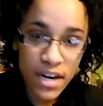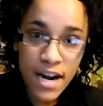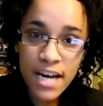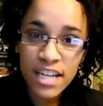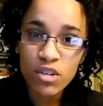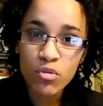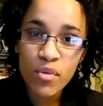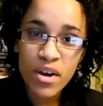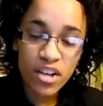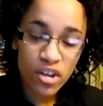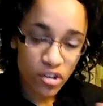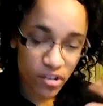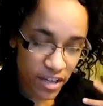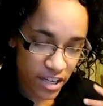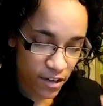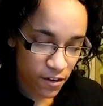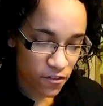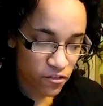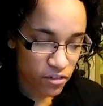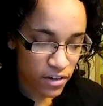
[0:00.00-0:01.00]
on Halloween,
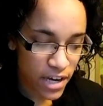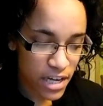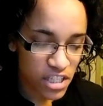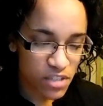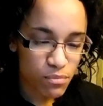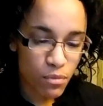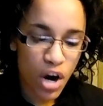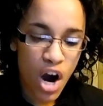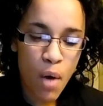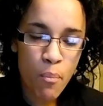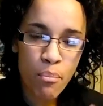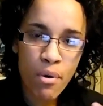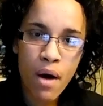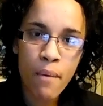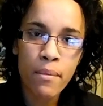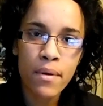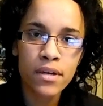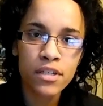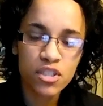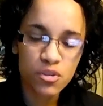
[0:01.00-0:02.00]
you can get a free small
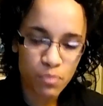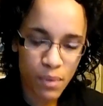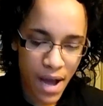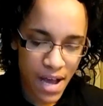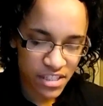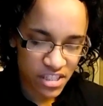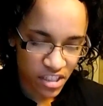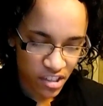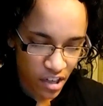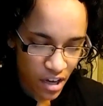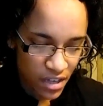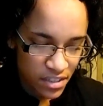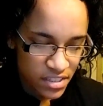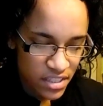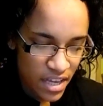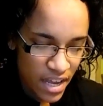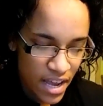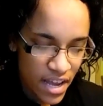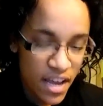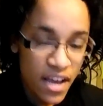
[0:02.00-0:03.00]
pumpkin spice
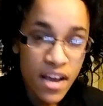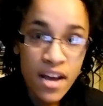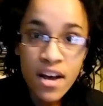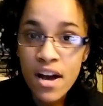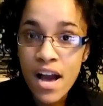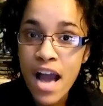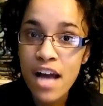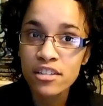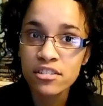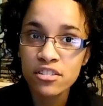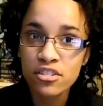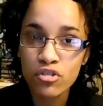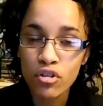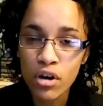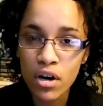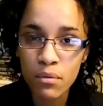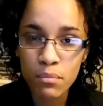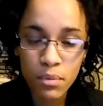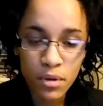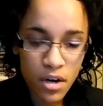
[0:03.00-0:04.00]
latte at
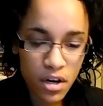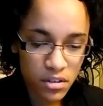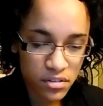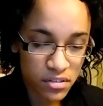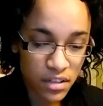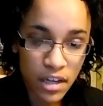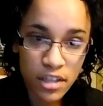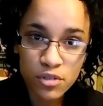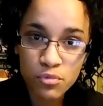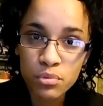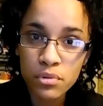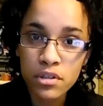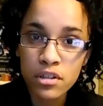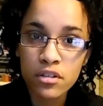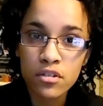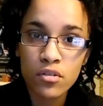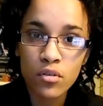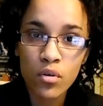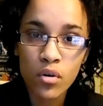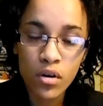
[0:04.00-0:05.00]
Starbucks. That's
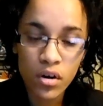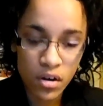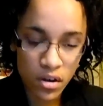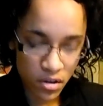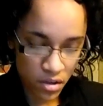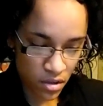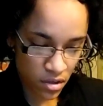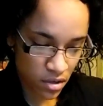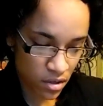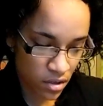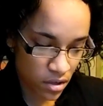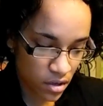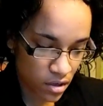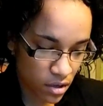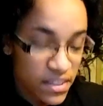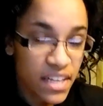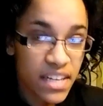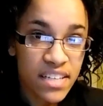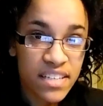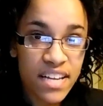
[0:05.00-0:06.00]
pretty cool.
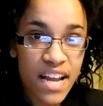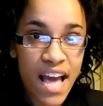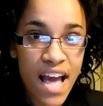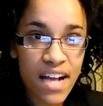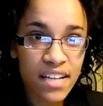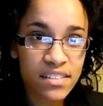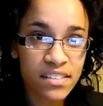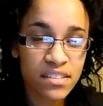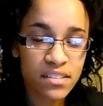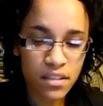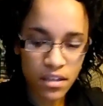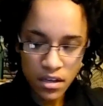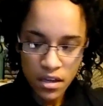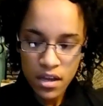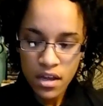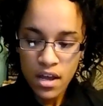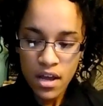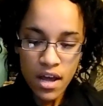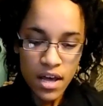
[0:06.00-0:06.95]
The next